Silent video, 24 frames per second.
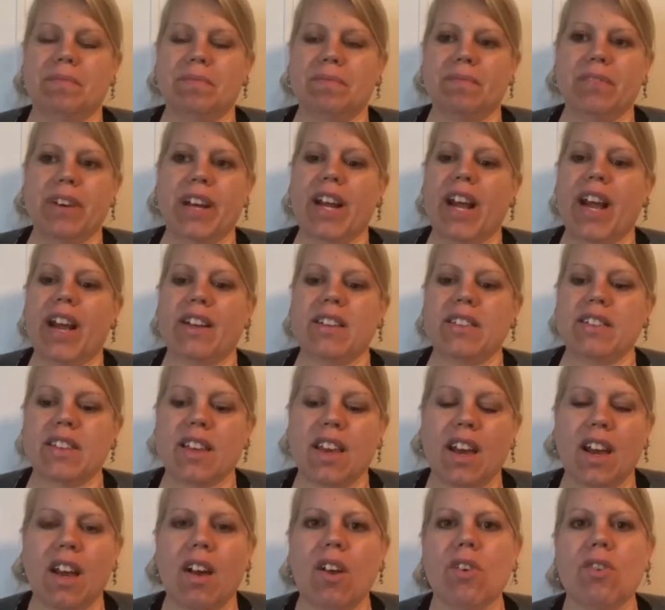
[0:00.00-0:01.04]
FedEx
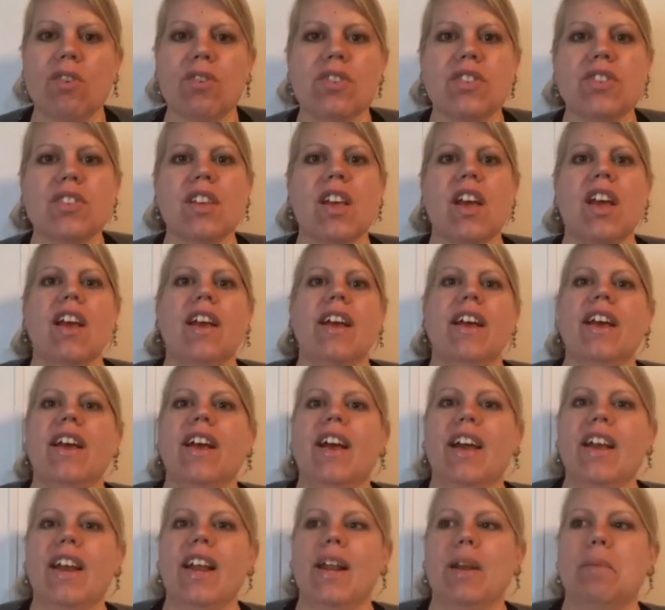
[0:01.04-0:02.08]
Kinko's
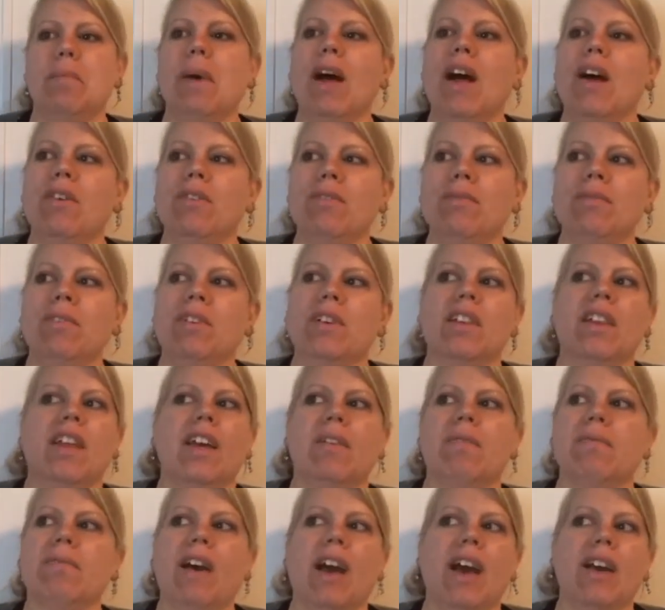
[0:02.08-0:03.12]
and had it bound for
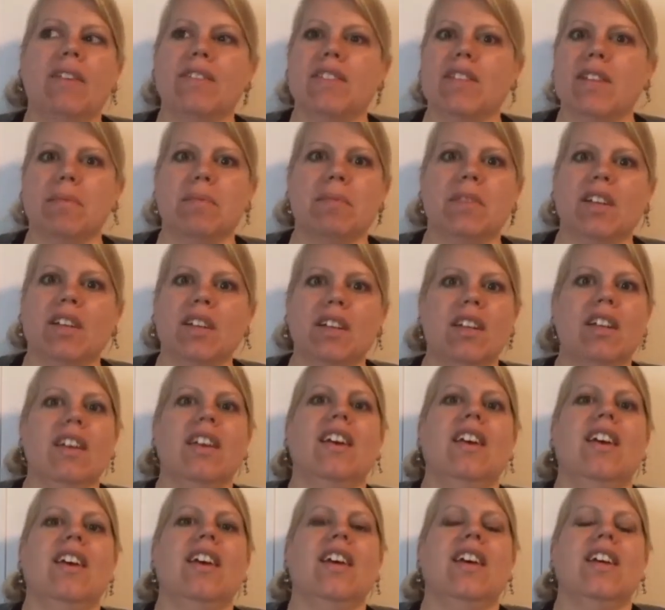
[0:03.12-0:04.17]
like $5 something.
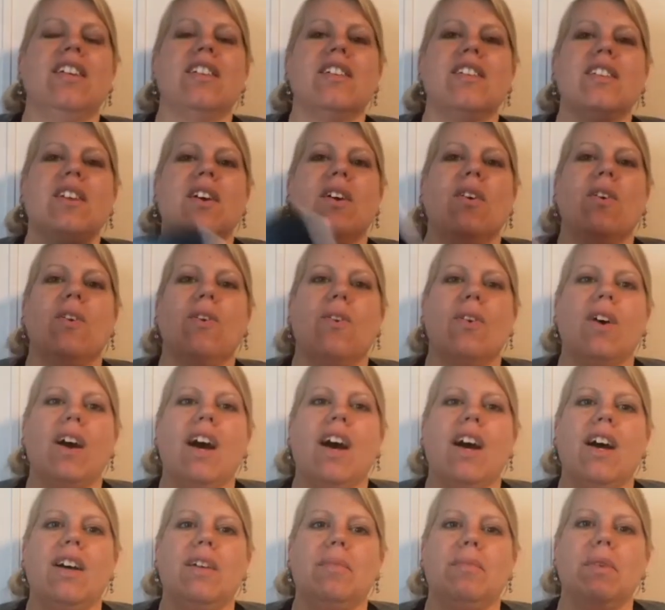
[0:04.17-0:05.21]
So
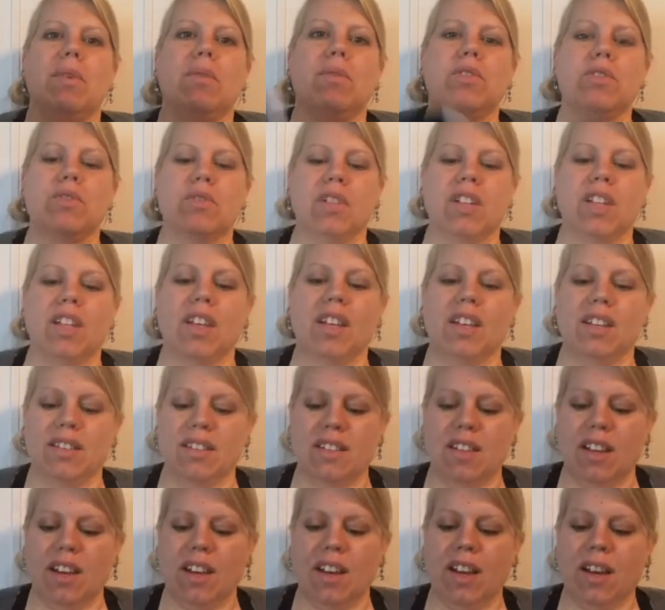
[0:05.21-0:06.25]
it was really
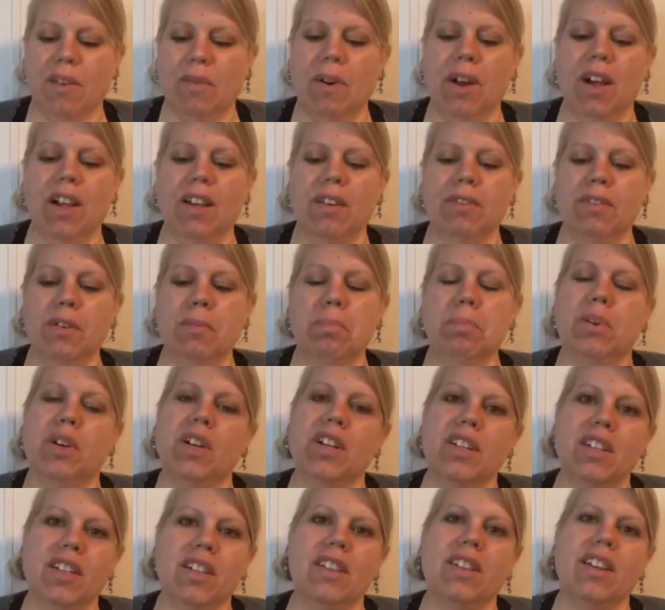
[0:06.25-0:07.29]
easy. Well, if you
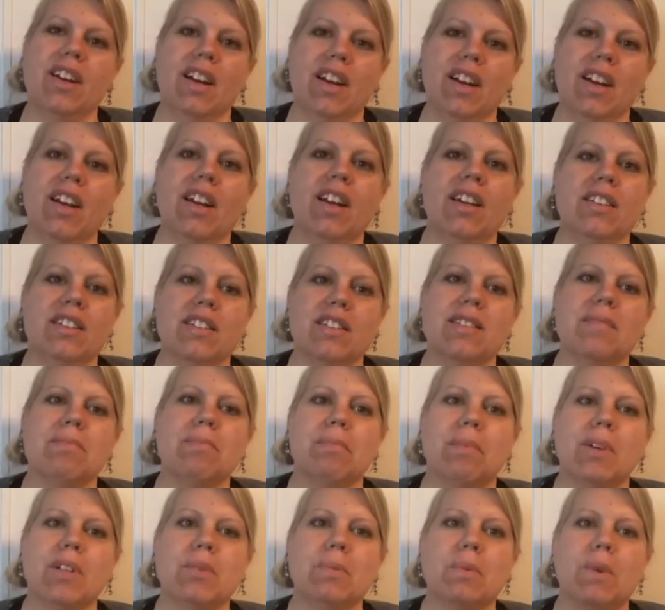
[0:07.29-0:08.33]
print it there, it's
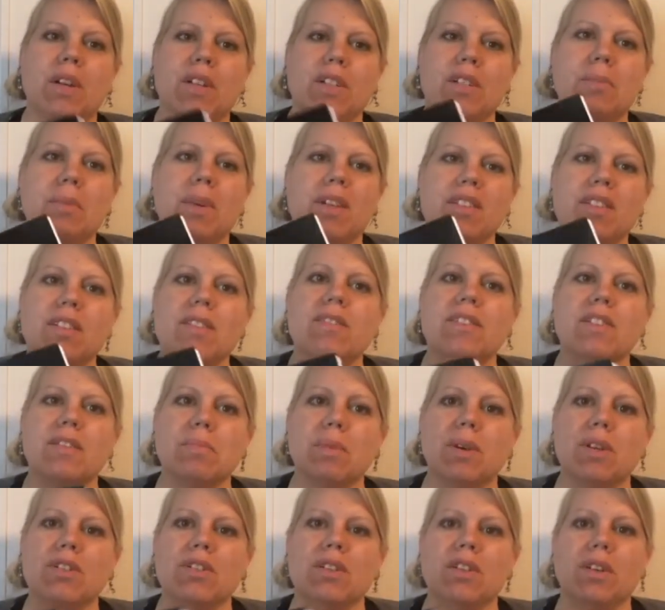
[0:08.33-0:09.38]
much more expensive,
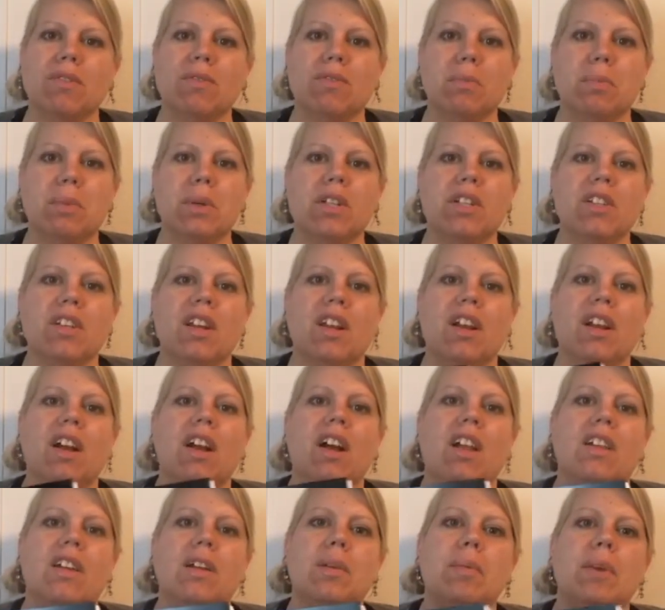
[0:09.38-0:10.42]
especially if you print it in
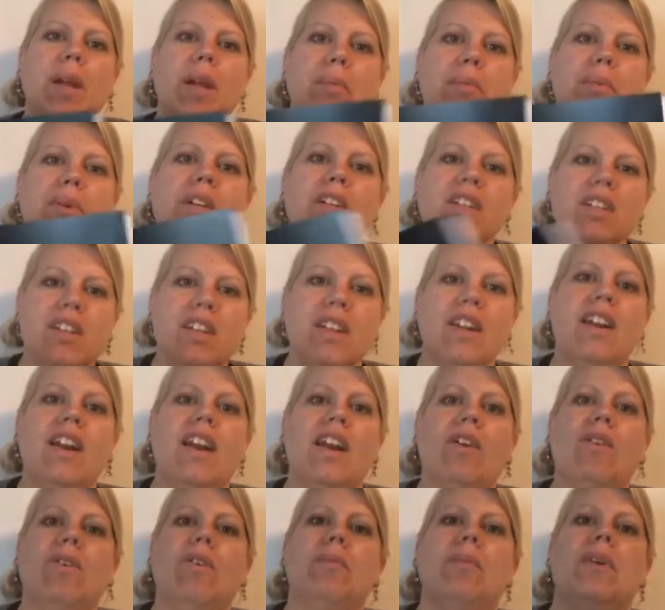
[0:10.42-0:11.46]
color, but I printed it
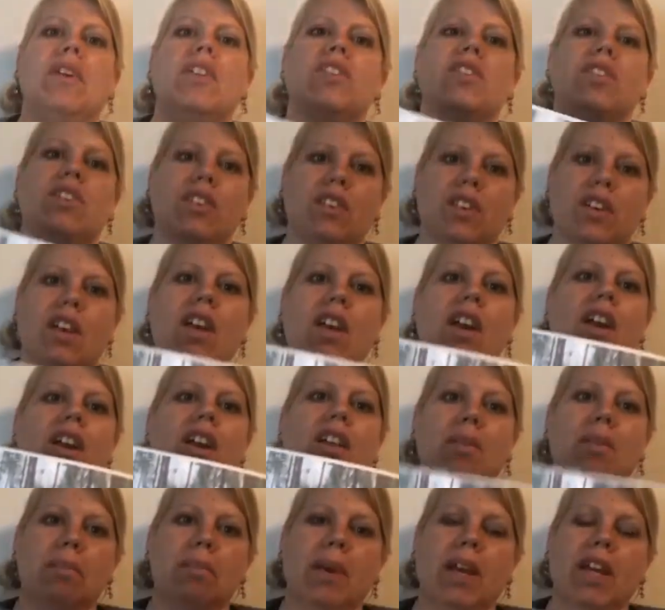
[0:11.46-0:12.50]
at home and took
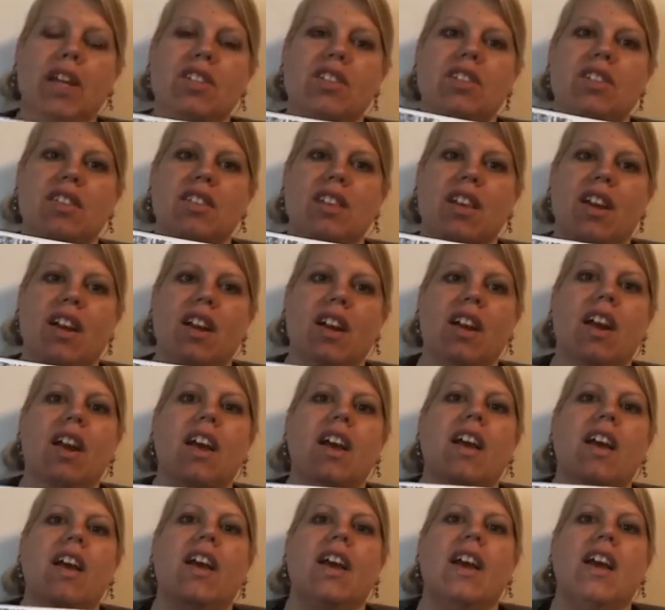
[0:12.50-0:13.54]
the pages there
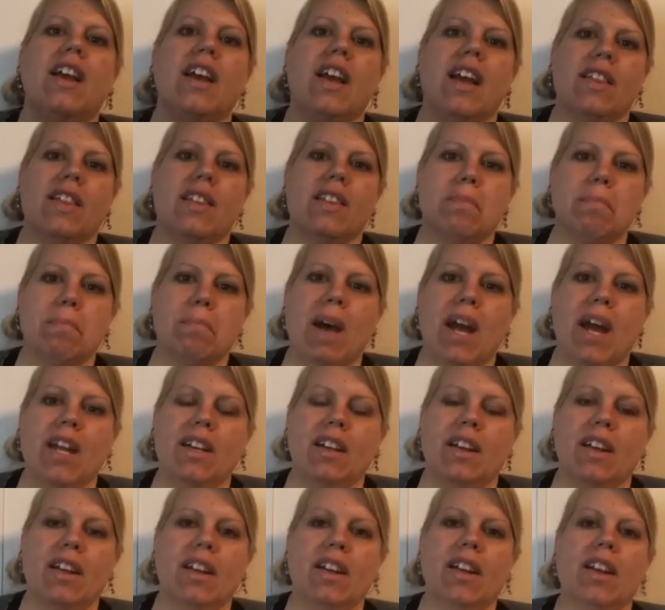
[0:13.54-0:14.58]
and had them
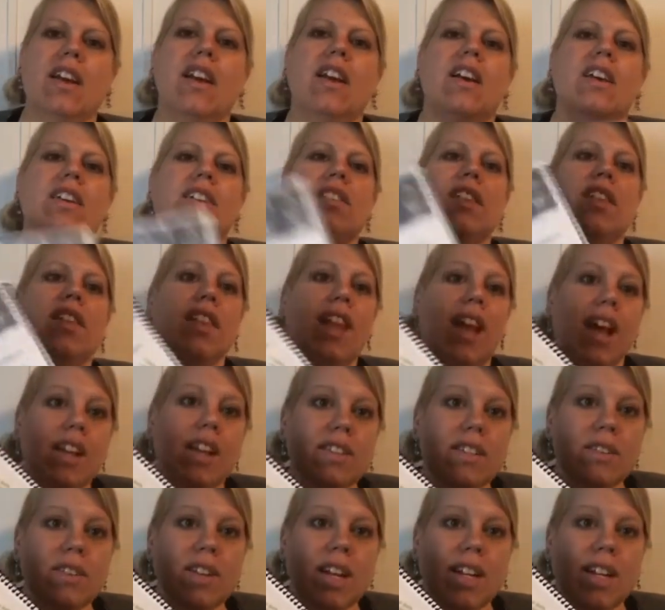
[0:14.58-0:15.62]
bind it. So
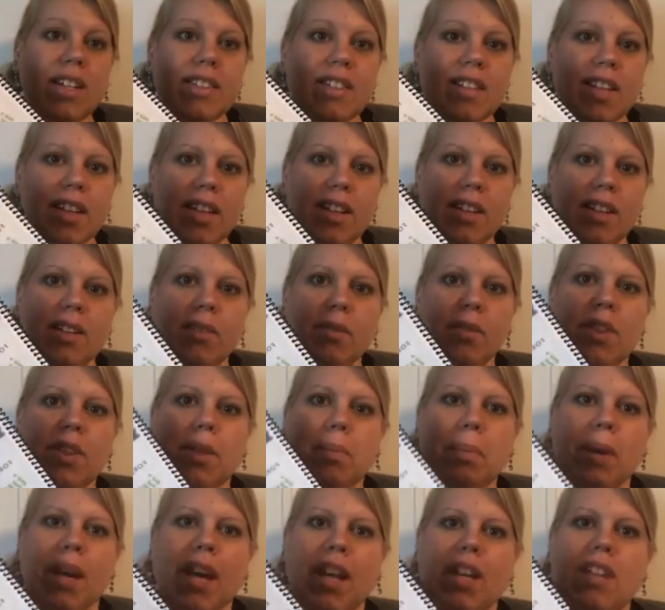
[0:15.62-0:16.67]
that's what I did with
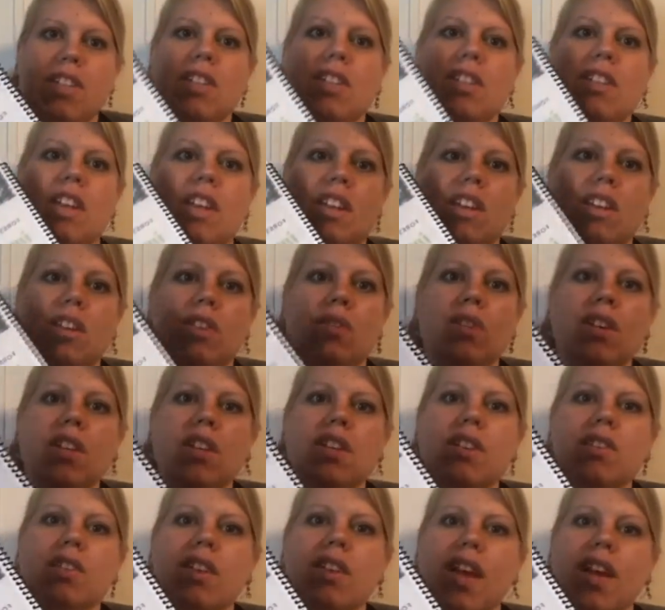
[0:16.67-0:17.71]
the pages, and you
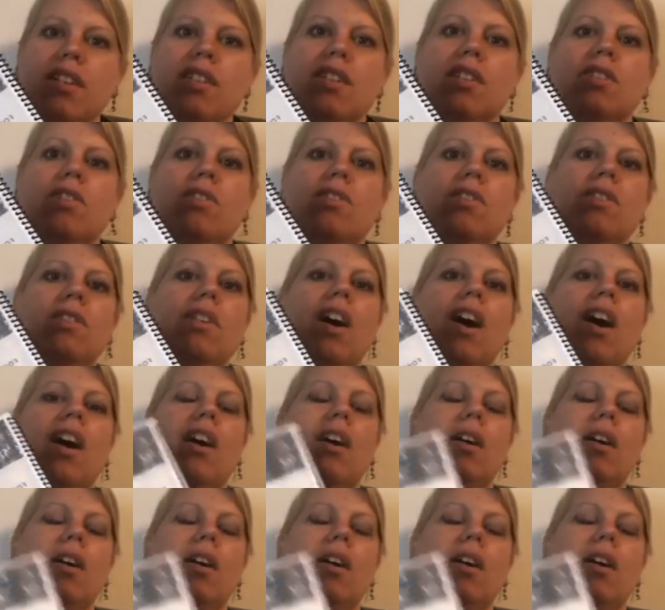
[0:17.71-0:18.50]
can do that too.